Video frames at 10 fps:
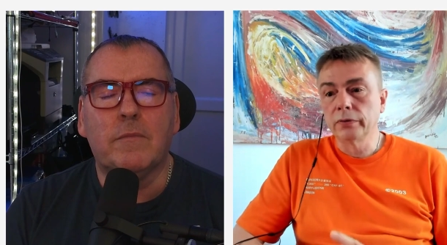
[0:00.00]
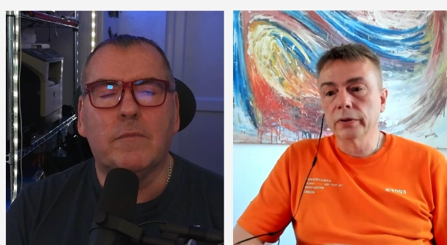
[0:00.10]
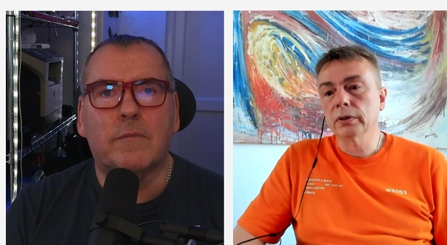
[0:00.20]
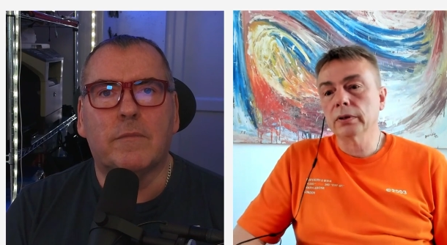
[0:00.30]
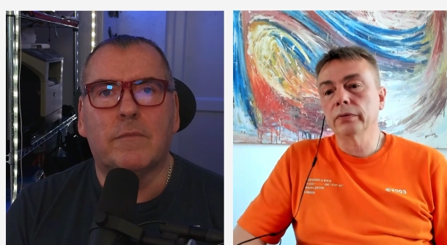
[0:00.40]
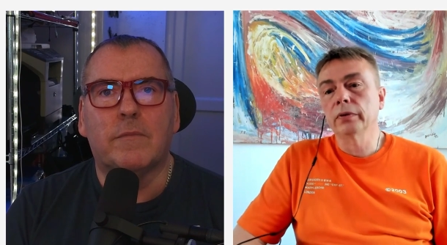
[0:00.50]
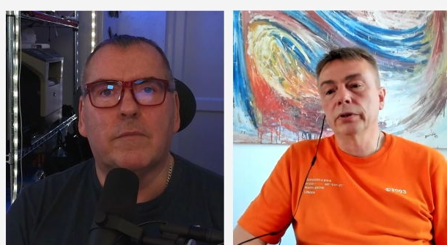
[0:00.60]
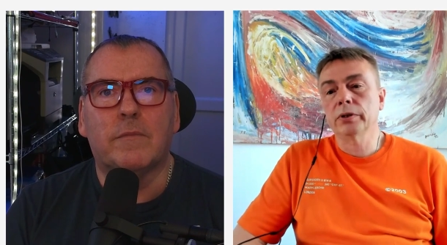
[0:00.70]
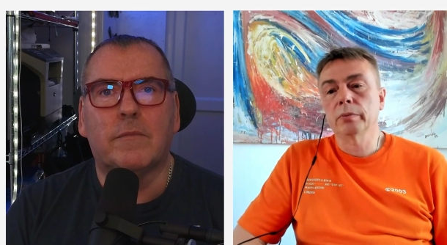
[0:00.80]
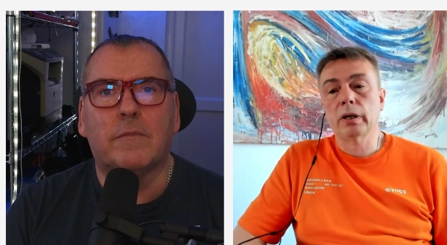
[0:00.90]
Speaker 1: two different
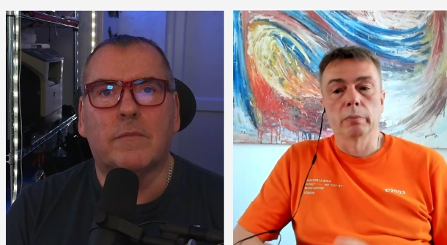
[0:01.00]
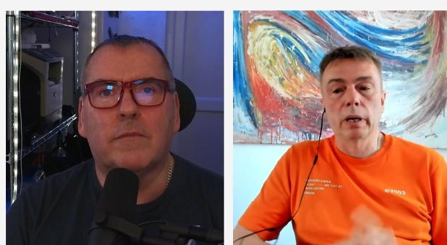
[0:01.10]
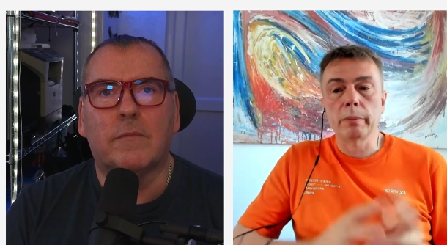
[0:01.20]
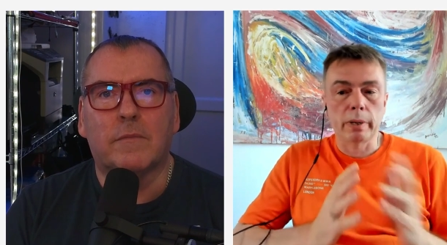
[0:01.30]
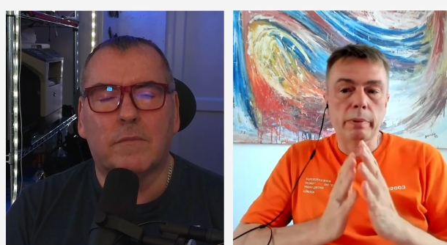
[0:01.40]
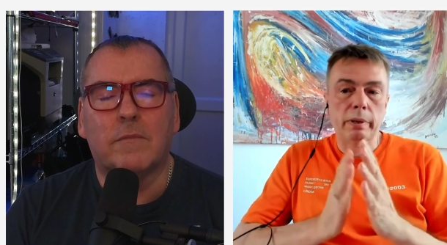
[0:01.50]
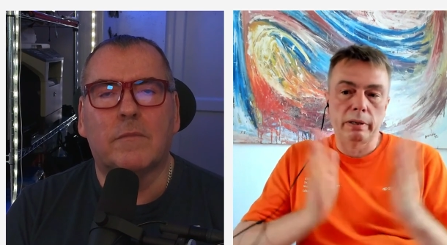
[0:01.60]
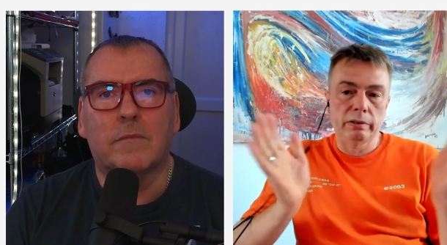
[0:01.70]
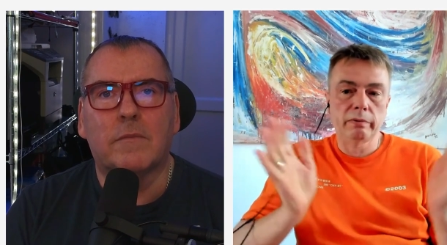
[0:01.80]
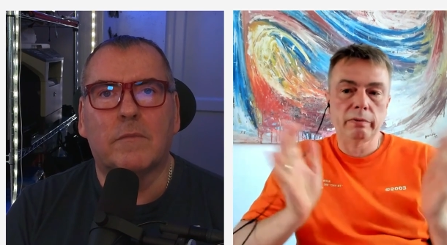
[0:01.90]
influencer marketing.
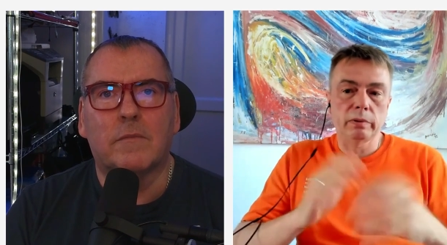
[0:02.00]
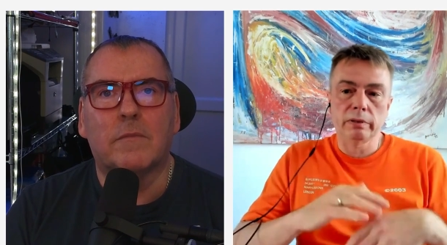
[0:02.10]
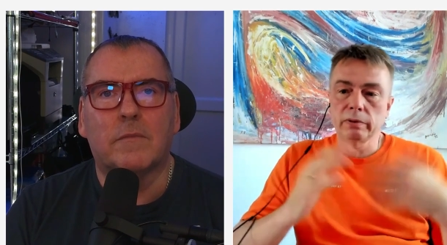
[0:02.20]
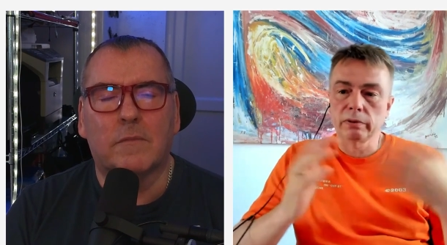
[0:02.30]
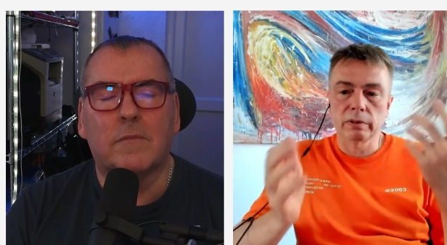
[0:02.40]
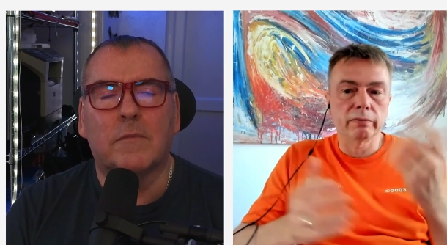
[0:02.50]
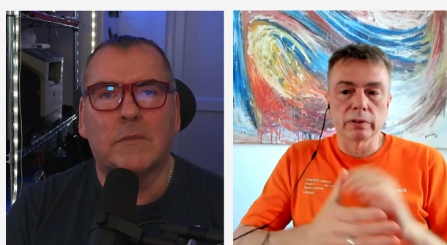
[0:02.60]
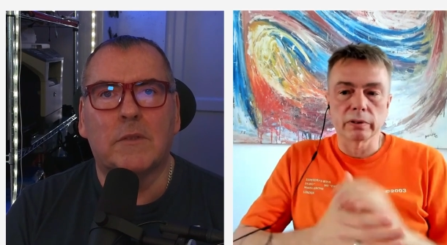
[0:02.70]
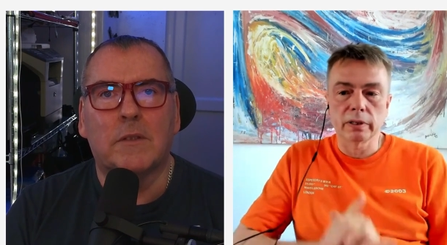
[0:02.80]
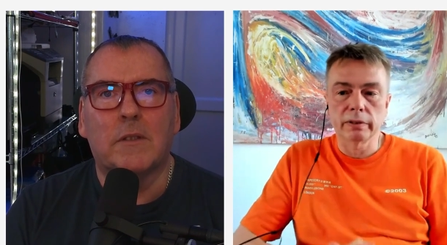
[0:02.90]
Maybe they would even
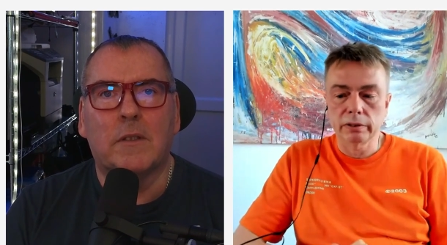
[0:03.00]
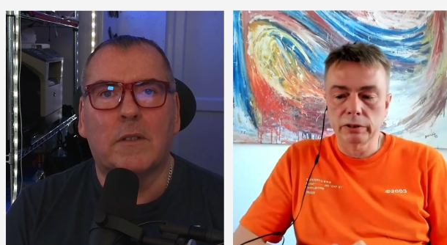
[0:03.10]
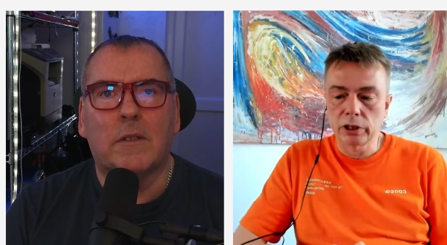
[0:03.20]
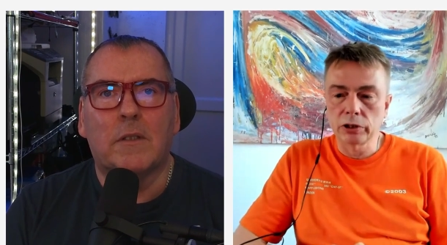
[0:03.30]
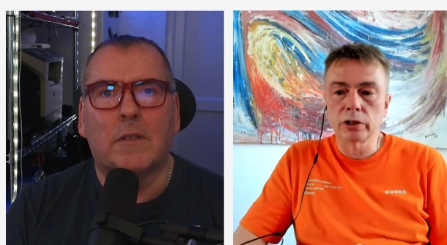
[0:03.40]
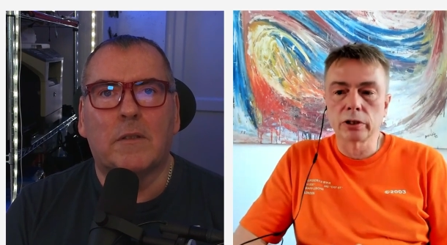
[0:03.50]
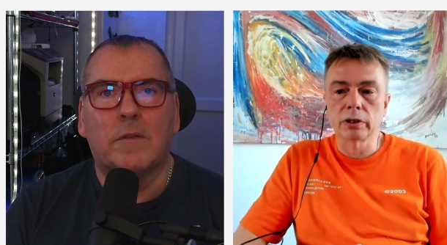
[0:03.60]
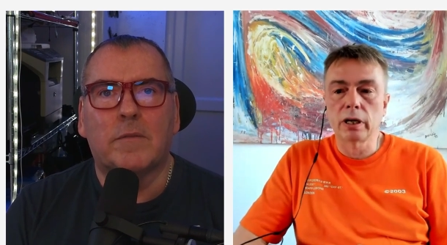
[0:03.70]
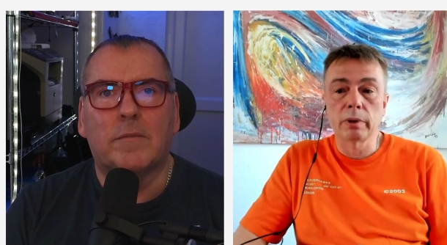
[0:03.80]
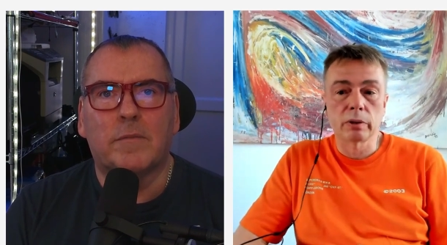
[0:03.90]
even uh, change the
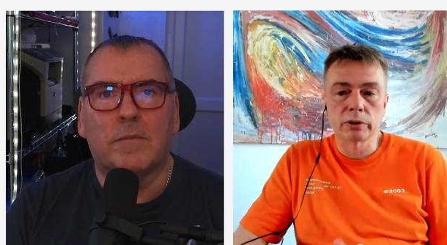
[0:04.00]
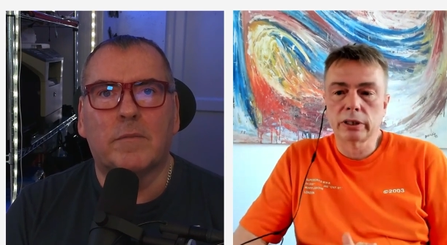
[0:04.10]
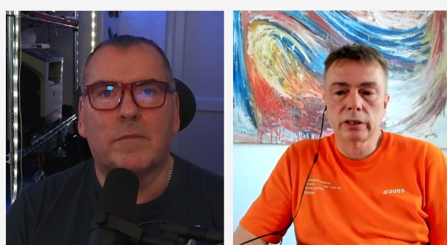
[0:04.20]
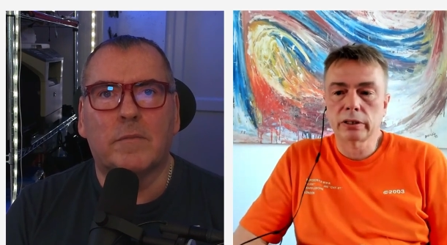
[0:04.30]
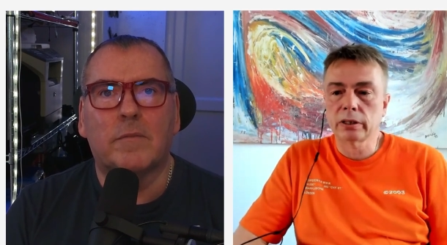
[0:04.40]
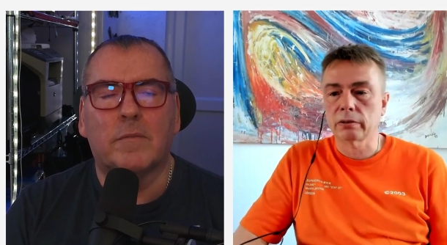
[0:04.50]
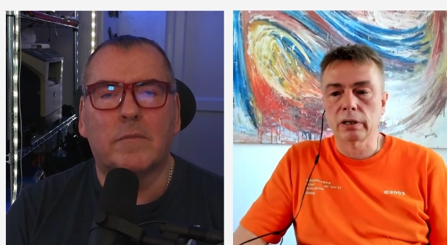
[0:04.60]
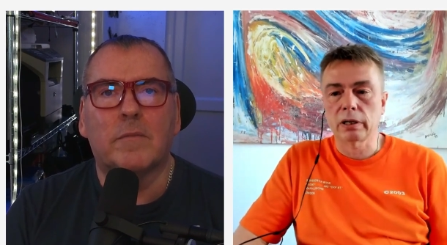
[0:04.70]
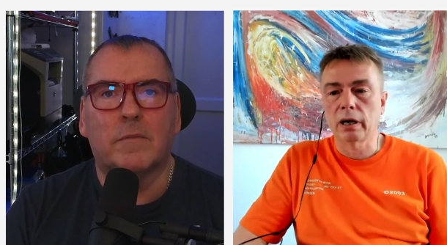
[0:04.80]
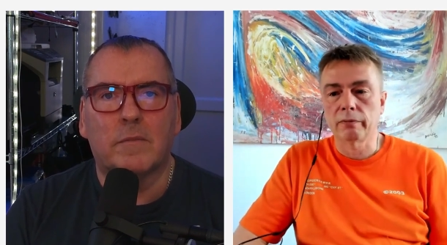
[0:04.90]
name because, as I said,
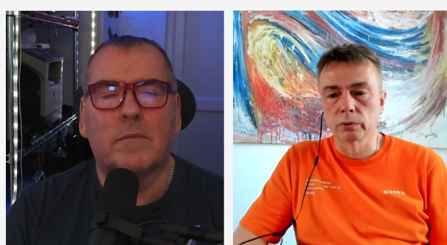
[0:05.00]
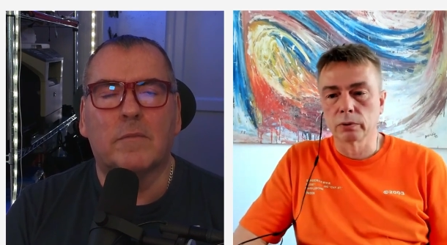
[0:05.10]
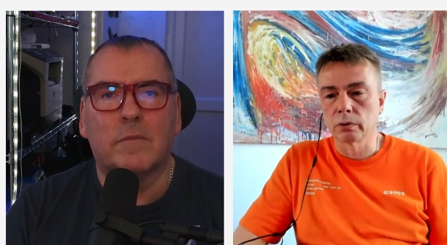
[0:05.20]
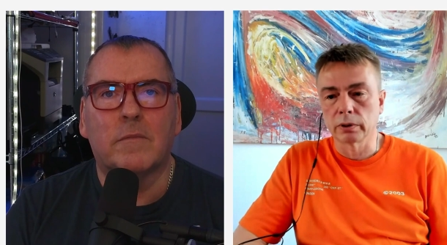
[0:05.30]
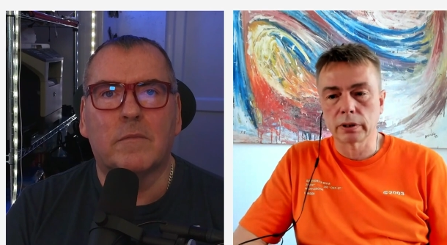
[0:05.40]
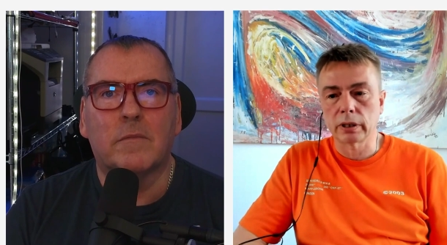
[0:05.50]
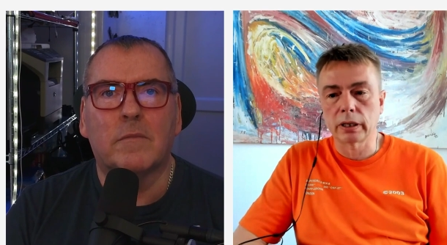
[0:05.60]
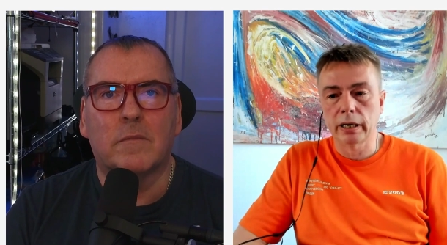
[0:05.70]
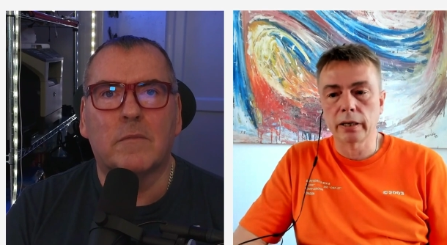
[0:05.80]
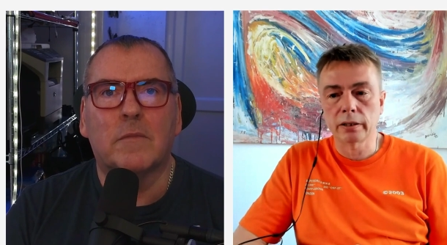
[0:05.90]
I would call it
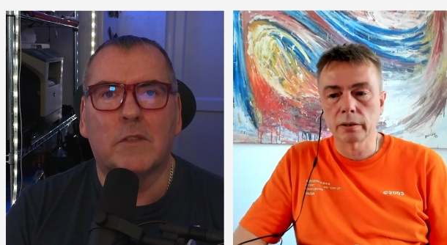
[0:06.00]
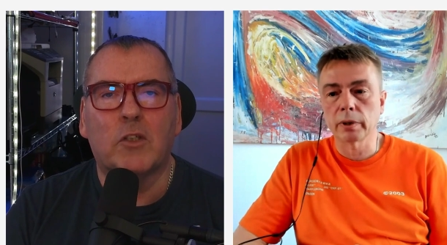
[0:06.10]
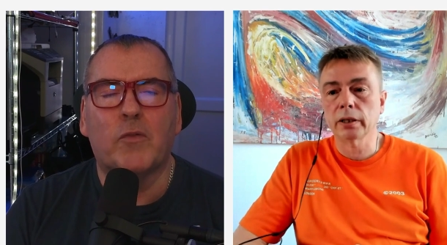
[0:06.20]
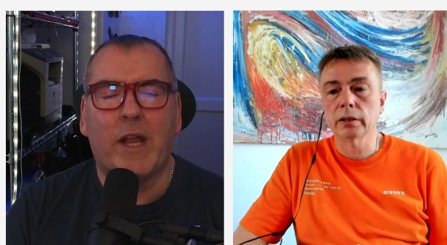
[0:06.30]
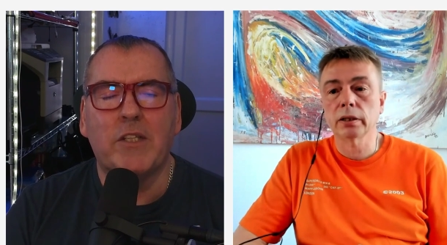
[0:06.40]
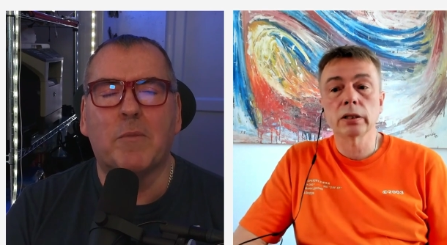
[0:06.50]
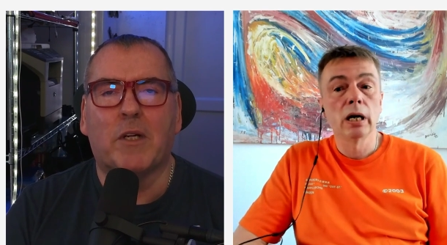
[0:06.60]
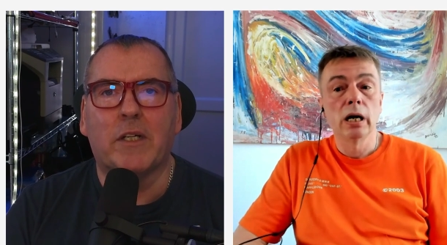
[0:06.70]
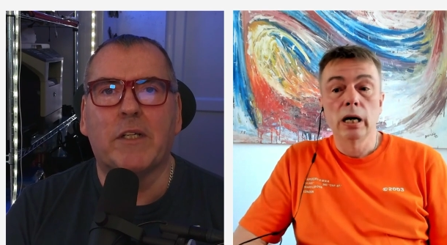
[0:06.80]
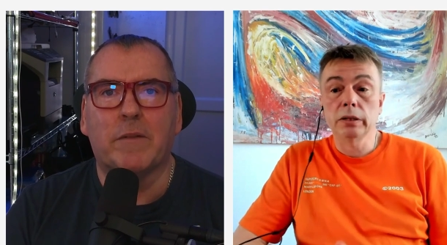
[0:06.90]
creative marketing. Right.
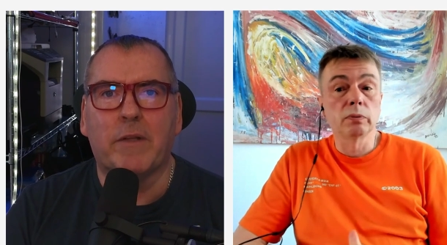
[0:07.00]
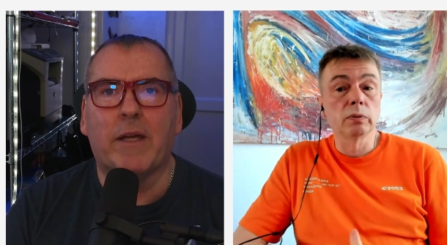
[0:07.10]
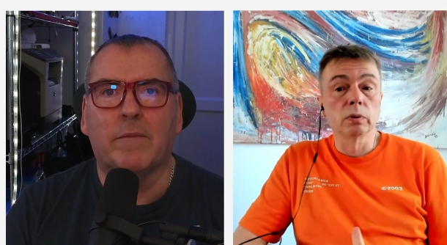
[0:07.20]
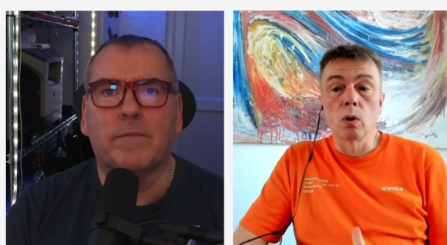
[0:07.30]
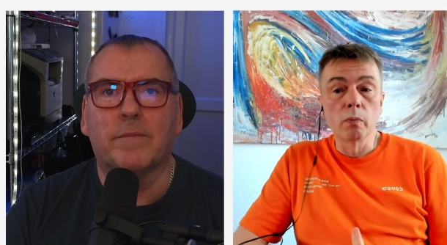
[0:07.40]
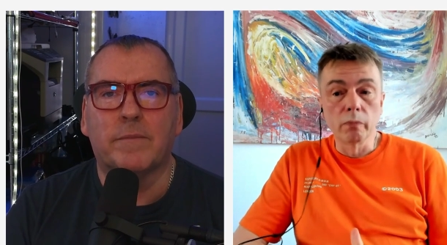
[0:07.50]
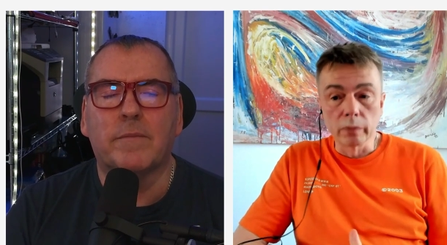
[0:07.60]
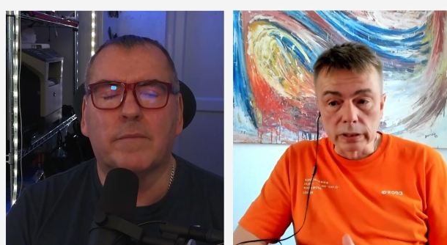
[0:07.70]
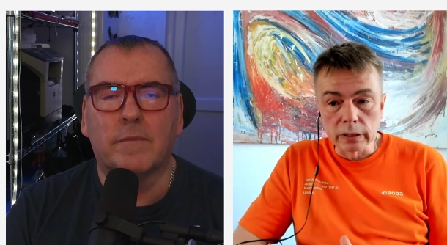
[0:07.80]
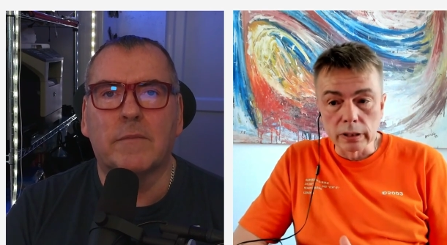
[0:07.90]
It yeah. will
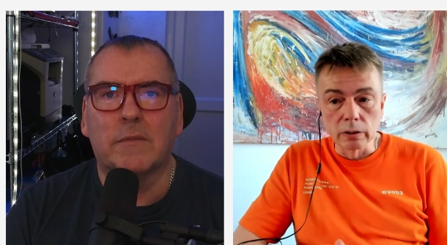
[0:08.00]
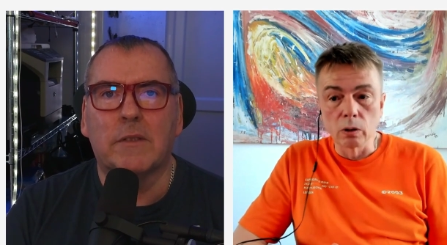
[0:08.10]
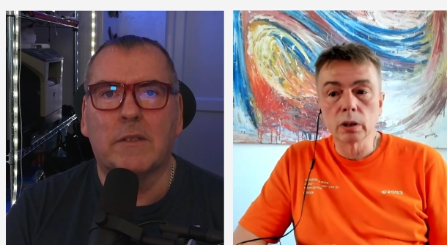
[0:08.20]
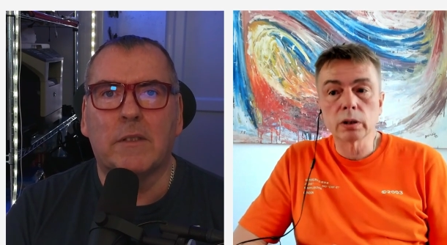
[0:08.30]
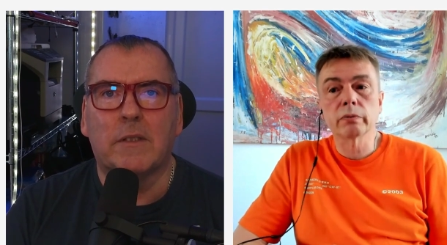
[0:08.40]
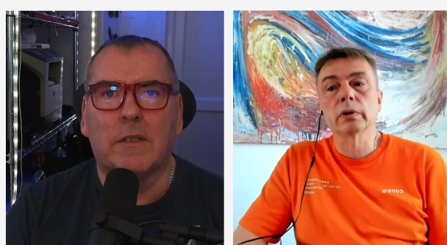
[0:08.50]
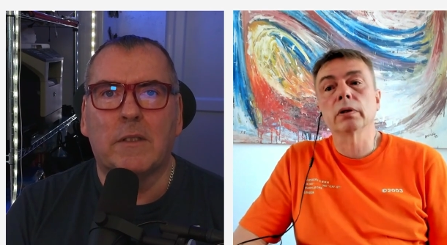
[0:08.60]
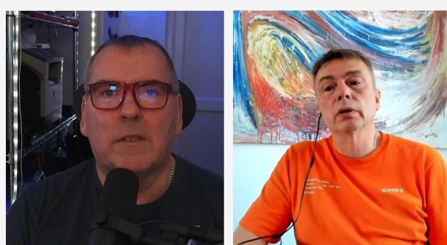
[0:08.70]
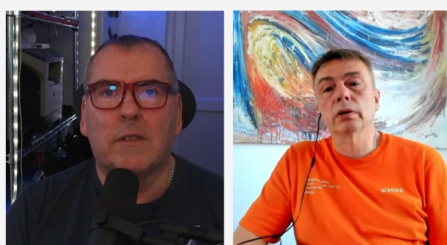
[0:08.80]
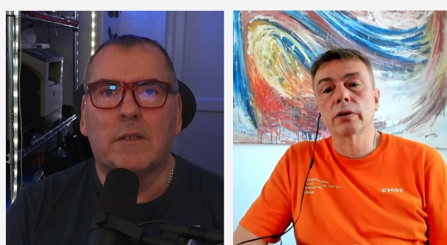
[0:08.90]
obviously go. It
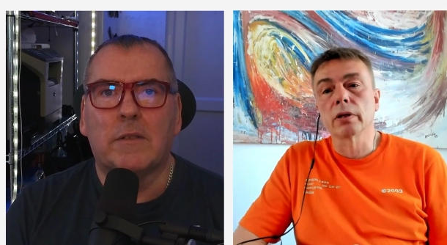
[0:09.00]
will